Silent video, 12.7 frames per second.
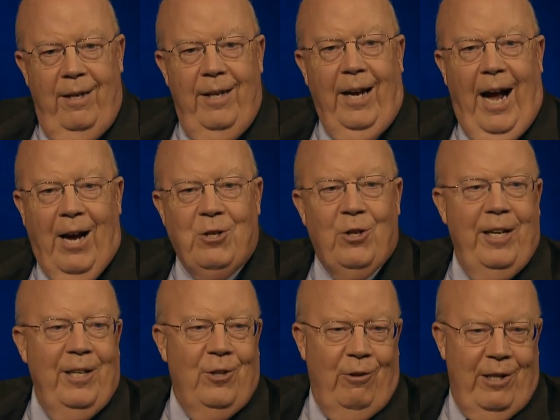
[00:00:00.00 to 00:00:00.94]

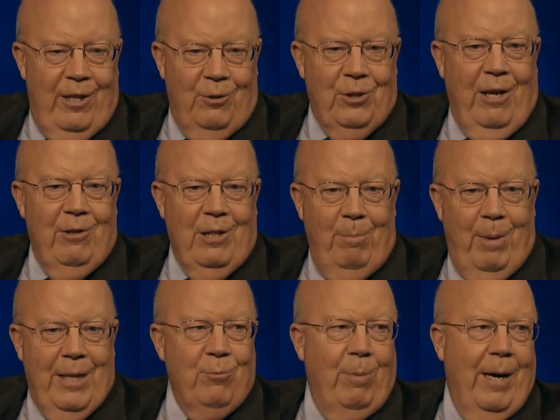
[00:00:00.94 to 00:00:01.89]
actually during those times the
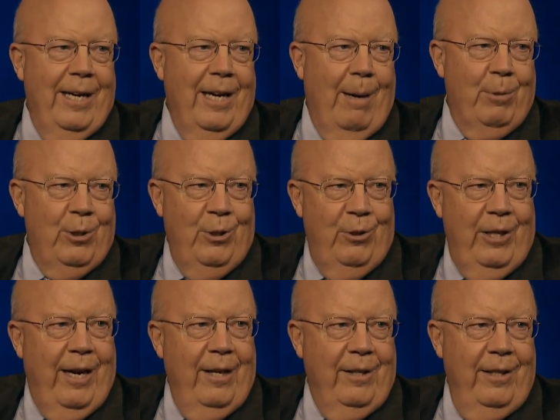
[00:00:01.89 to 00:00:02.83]
best buying
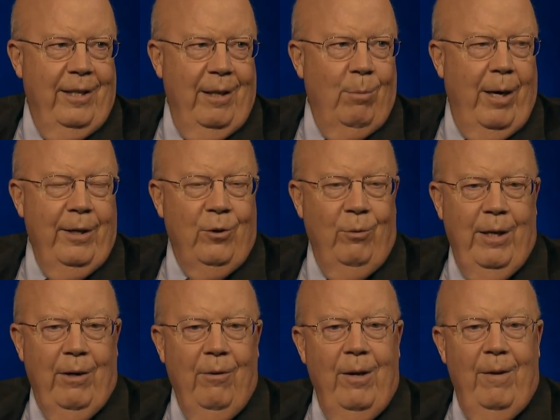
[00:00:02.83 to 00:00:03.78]
opportunity I think in my
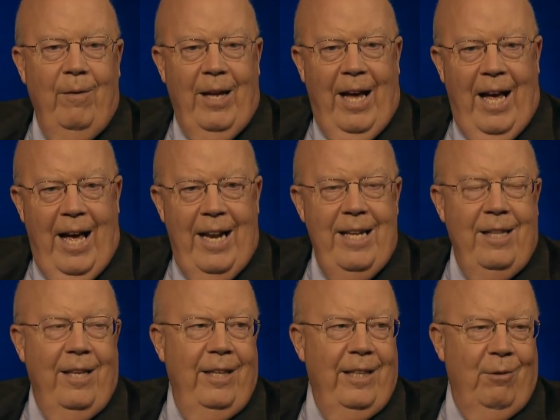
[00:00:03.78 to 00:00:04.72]
career.
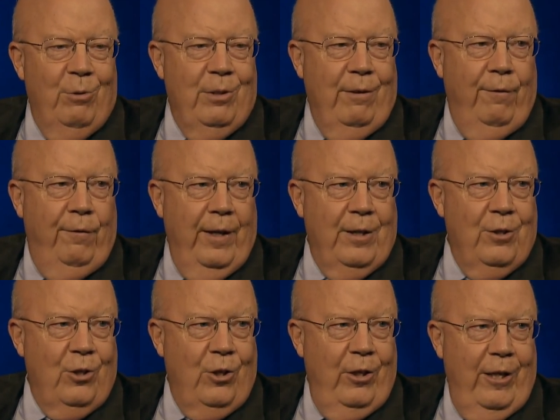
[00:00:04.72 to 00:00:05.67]
Anything that was
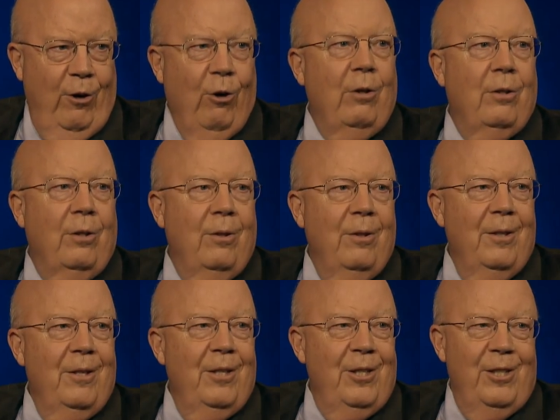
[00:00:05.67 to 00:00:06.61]
affixed to the earth
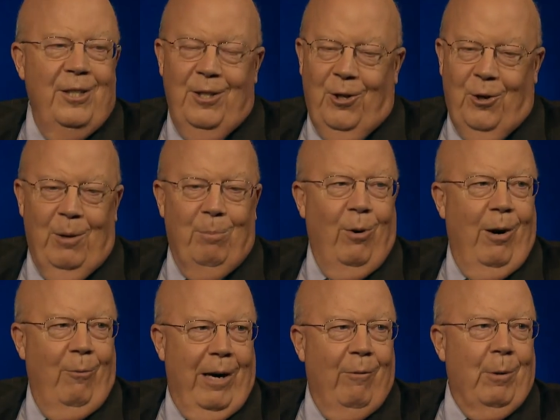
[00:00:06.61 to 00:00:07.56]
you could have
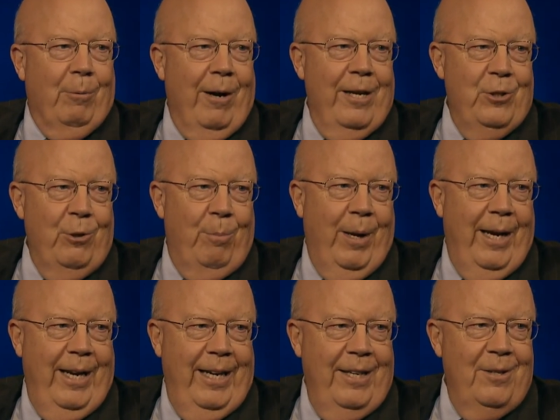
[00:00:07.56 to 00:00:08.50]
bought whatever price you
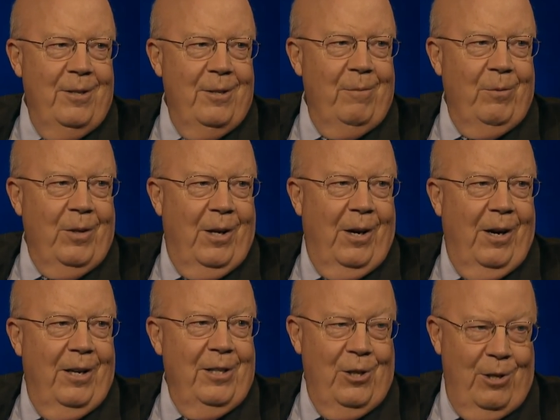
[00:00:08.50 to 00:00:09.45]
paid,
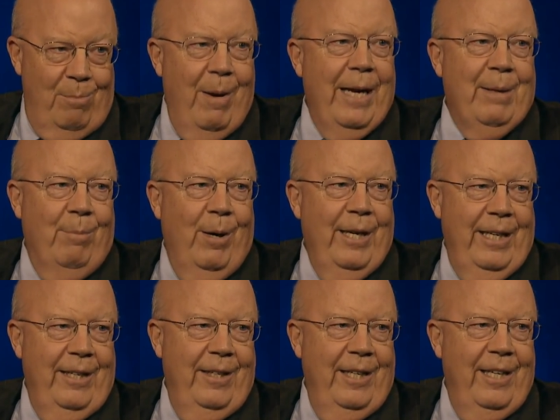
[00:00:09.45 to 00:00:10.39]
uh, you'd make
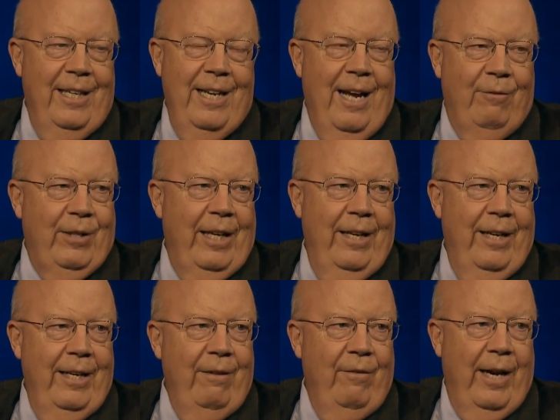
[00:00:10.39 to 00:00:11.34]
money. You didn't have to add
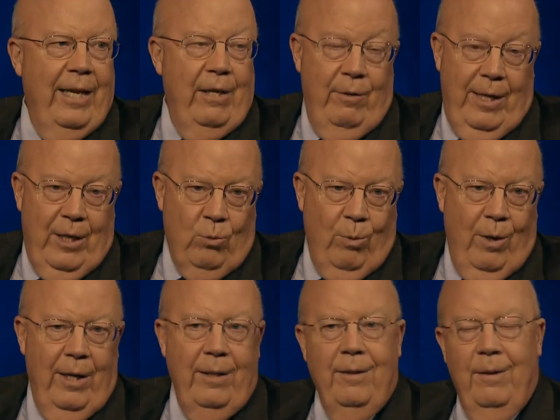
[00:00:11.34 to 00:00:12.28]
any value. And that's
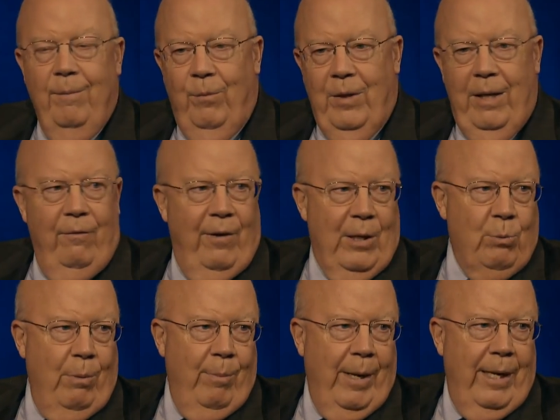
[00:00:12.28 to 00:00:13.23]
why the
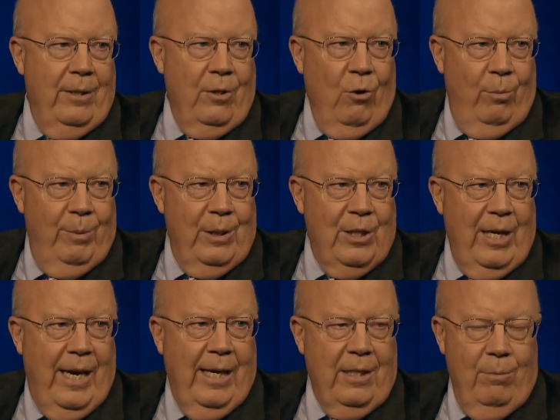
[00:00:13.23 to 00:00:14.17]
investment banks, Goldman
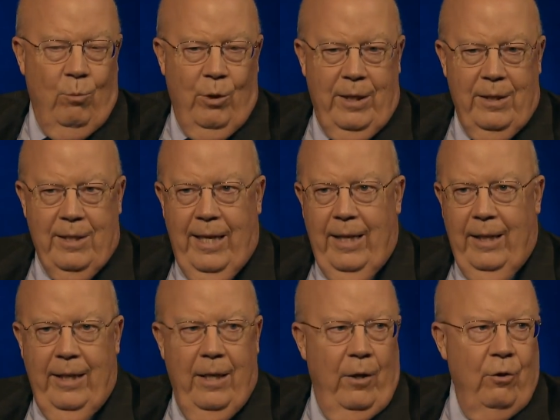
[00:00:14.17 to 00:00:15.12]
Sachs, Morgan
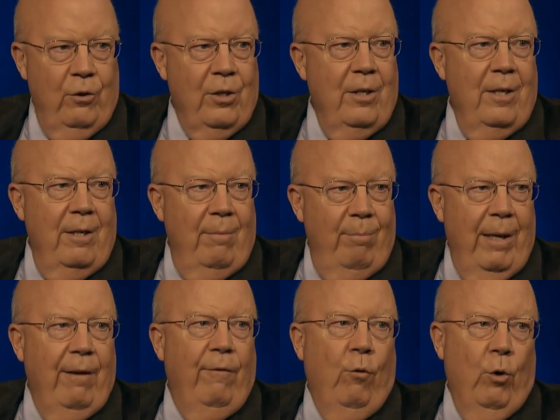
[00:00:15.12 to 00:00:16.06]
Stanley, and others
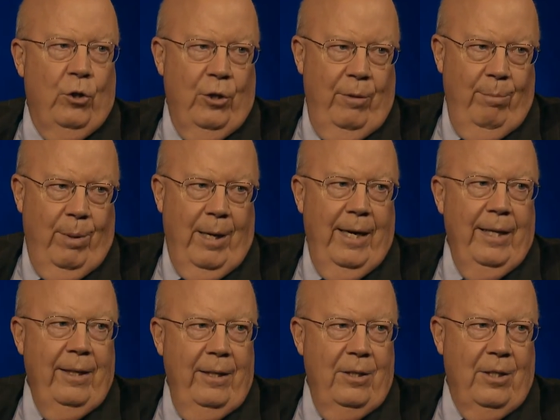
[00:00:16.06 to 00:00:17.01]
made a fortune
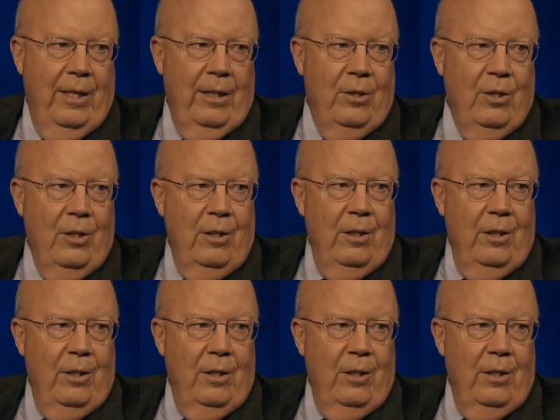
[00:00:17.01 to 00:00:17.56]
buying these things